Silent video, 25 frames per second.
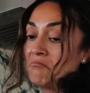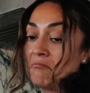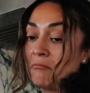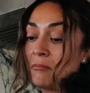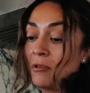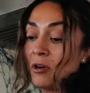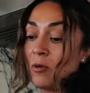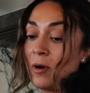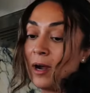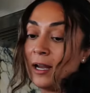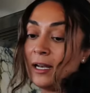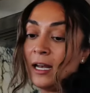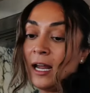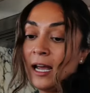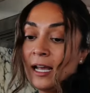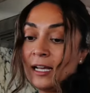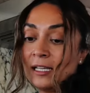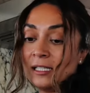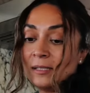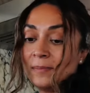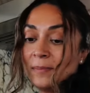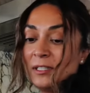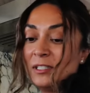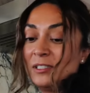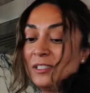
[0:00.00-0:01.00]
quite
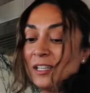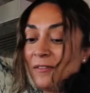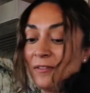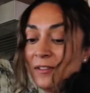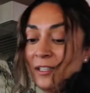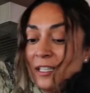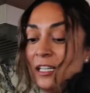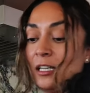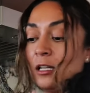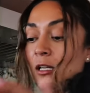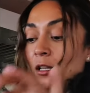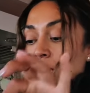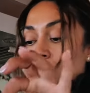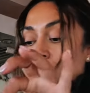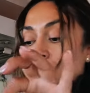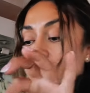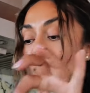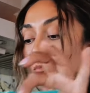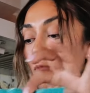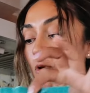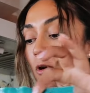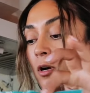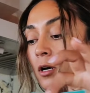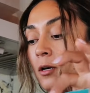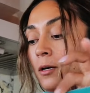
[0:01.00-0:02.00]
nice, but you definitely need a lot
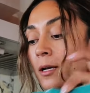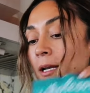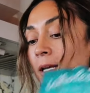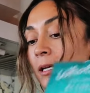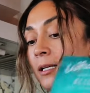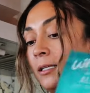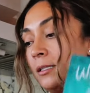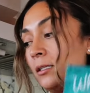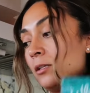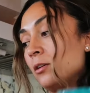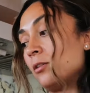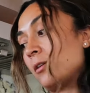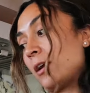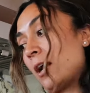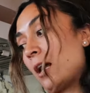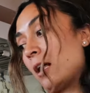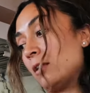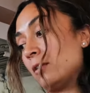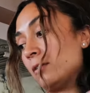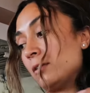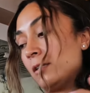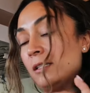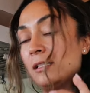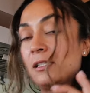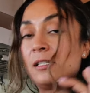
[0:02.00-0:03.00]
more. It has zero
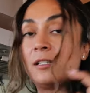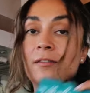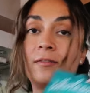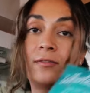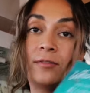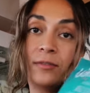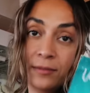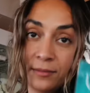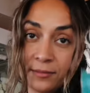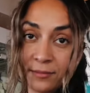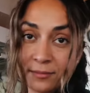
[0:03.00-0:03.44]
calories if